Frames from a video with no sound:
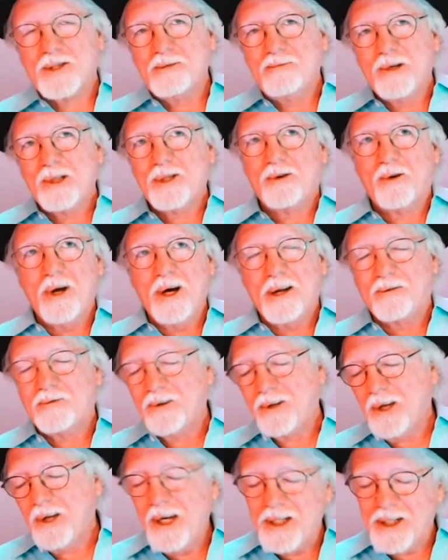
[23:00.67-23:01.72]
there's so much
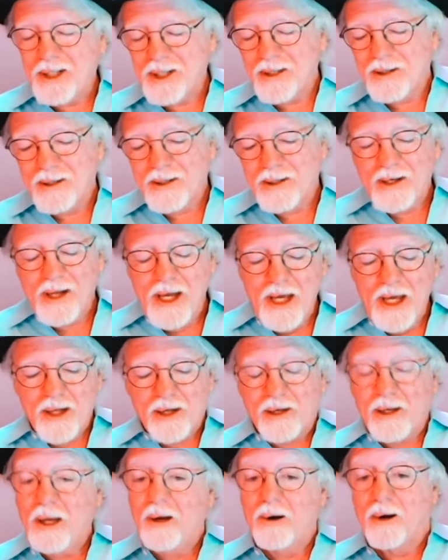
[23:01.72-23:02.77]
gratification
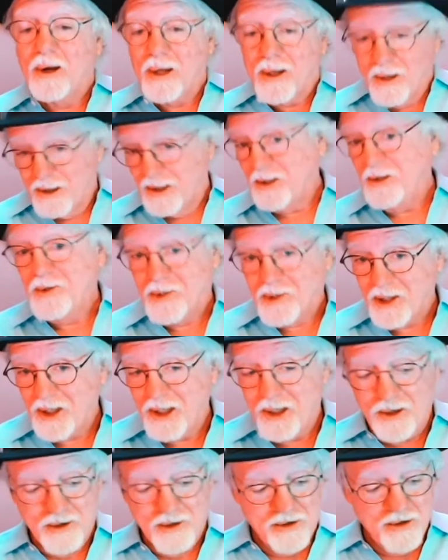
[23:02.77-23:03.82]
in hearing, like you
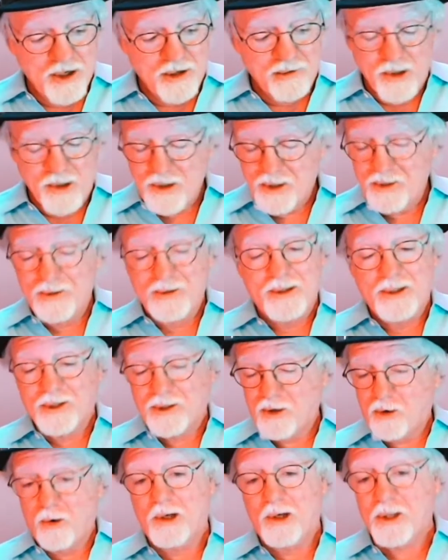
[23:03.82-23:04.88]
say, your drummer
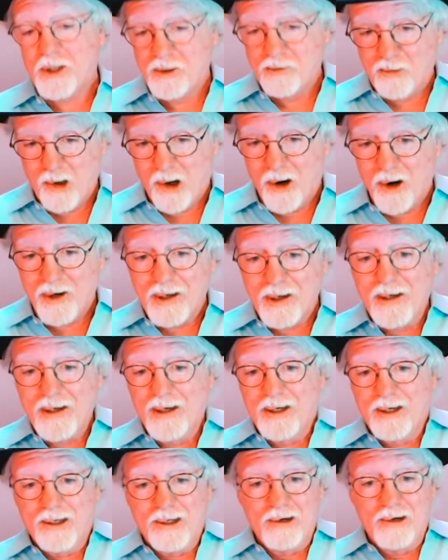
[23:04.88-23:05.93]
just crushed the part,
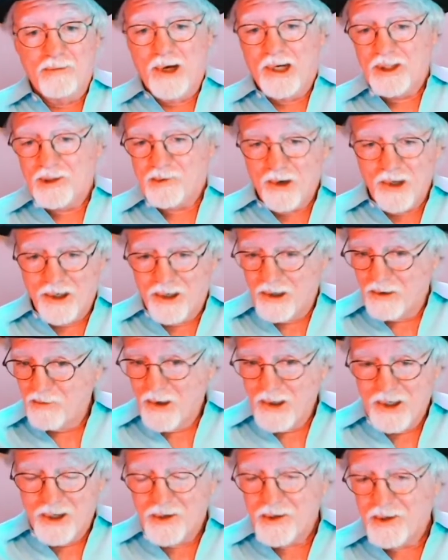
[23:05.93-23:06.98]
your bass
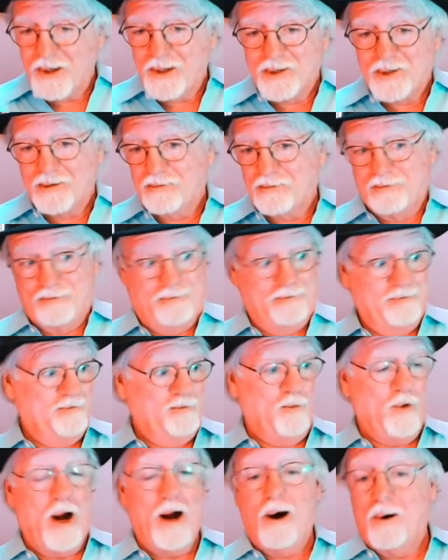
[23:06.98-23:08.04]
player playing things that,
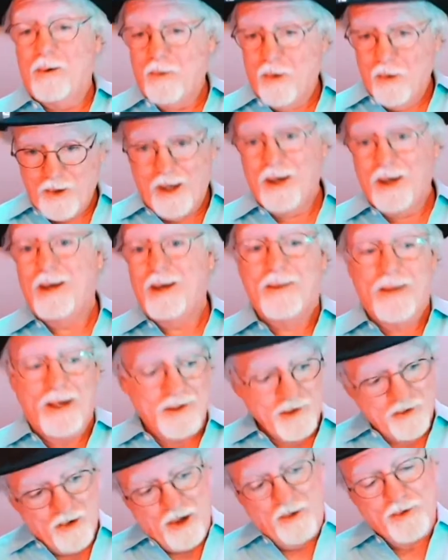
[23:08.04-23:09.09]
wow, okay,
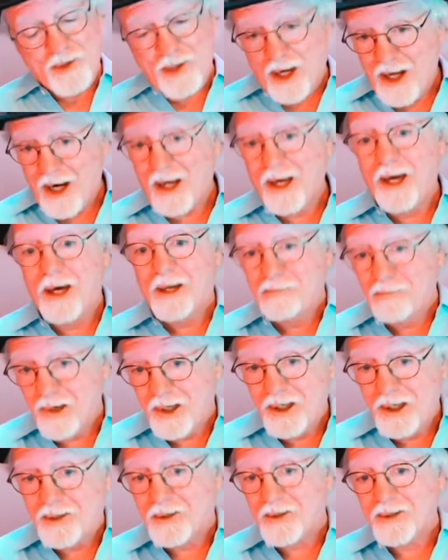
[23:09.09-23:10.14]
that's where I was kind of heading,
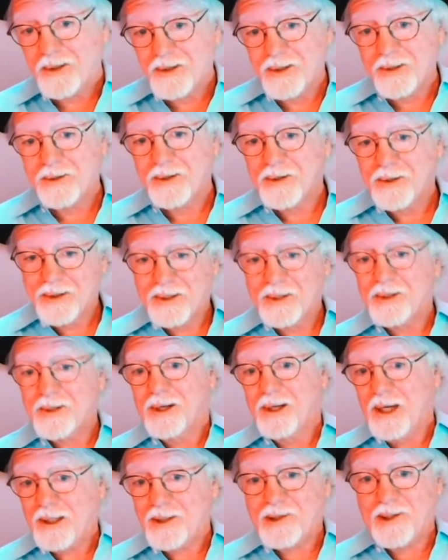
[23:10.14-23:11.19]
but he took it to
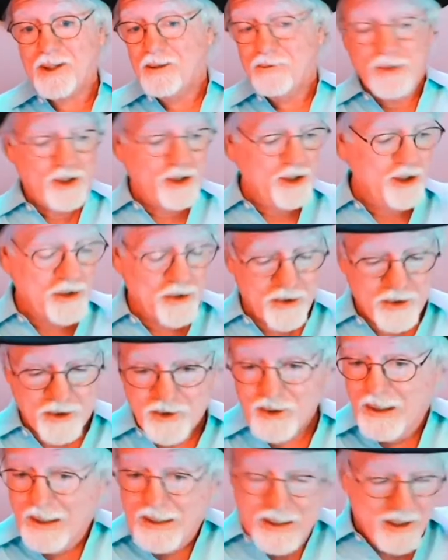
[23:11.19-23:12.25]
the next level. She took
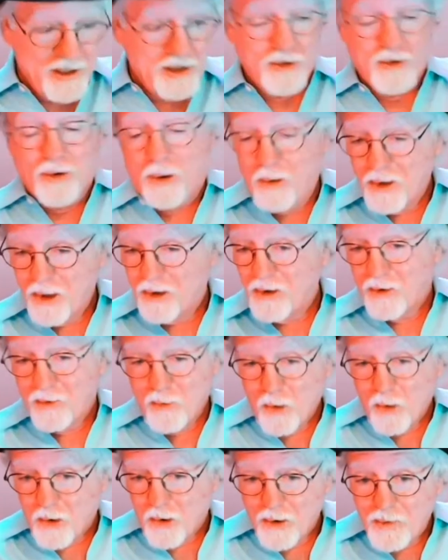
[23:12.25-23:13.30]
it to a whole nother
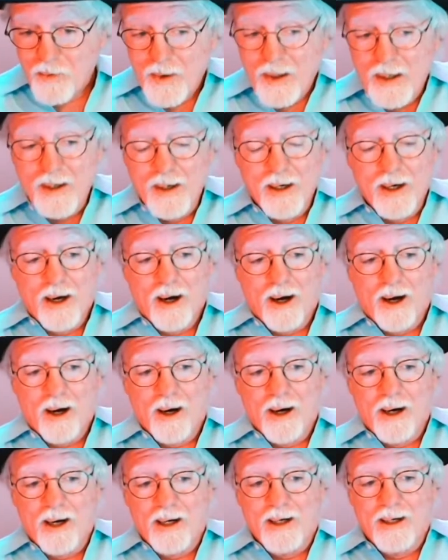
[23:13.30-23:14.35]
world.
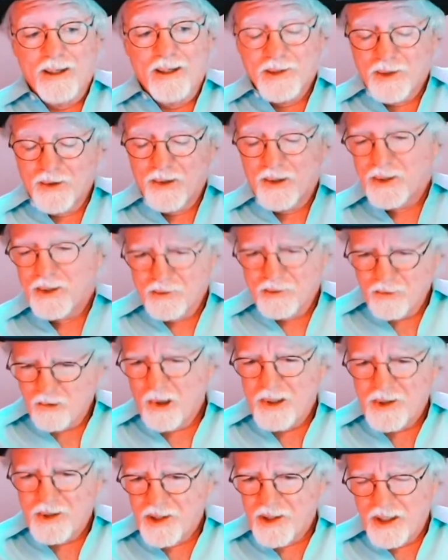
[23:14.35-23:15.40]
So there's some
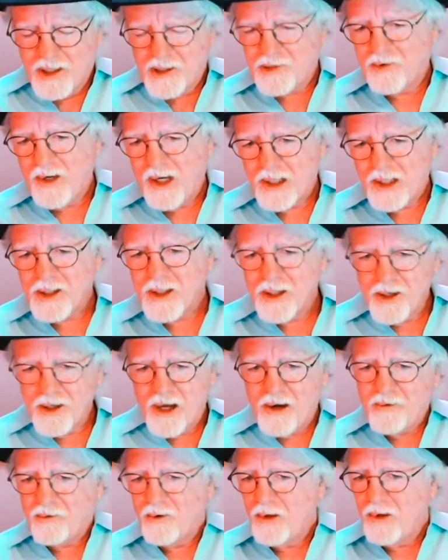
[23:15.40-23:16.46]
great satisfaction
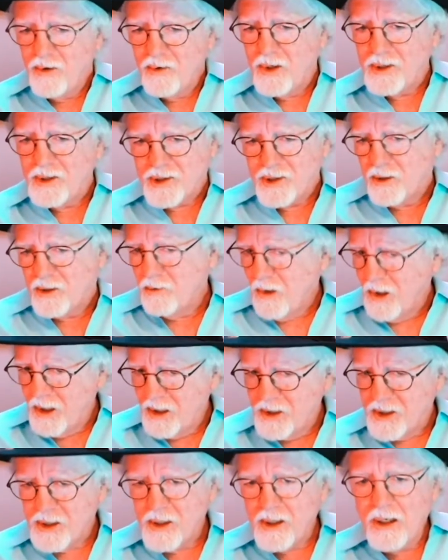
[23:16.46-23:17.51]
in that for you as an
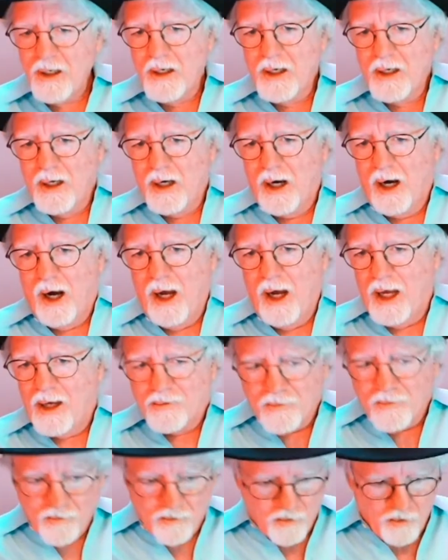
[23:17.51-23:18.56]
arranger,
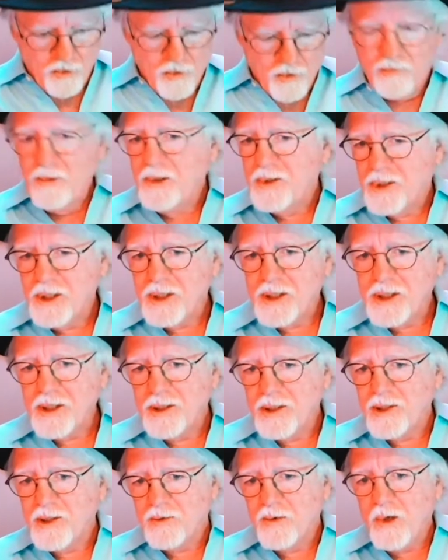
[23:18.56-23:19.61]
and for the
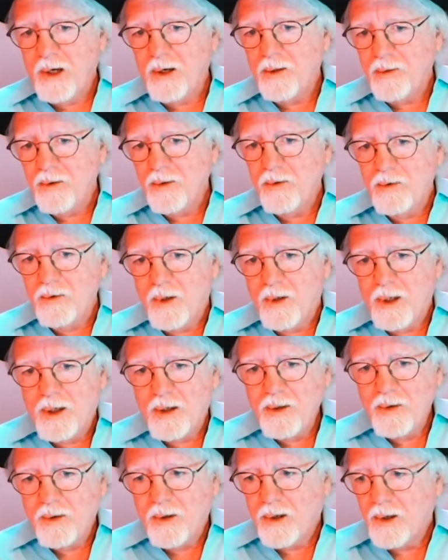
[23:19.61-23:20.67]
musicians as well, who
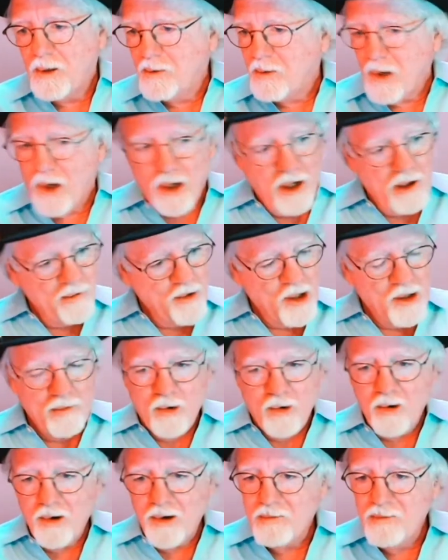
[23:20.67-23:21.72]
are climbing
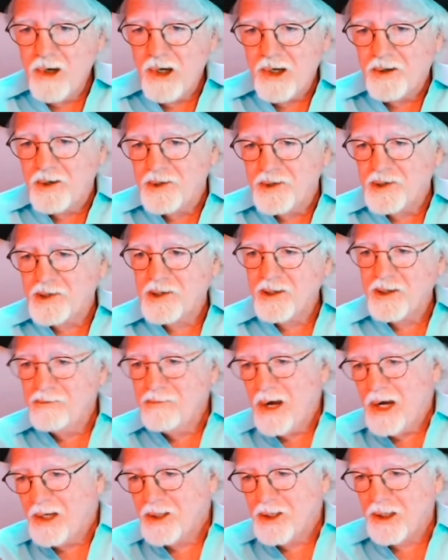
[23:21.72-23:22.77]
on board to make this
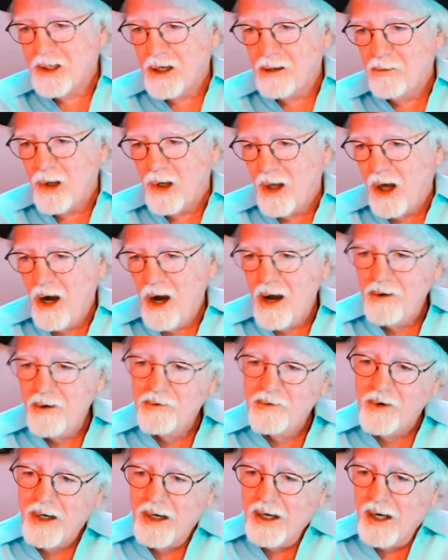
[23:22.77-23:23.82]
magic come
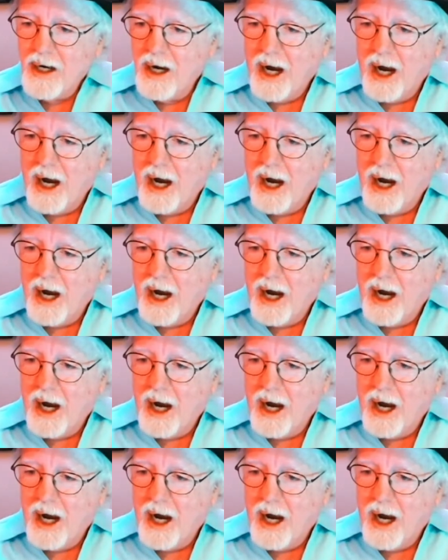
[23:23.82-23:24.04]
alive.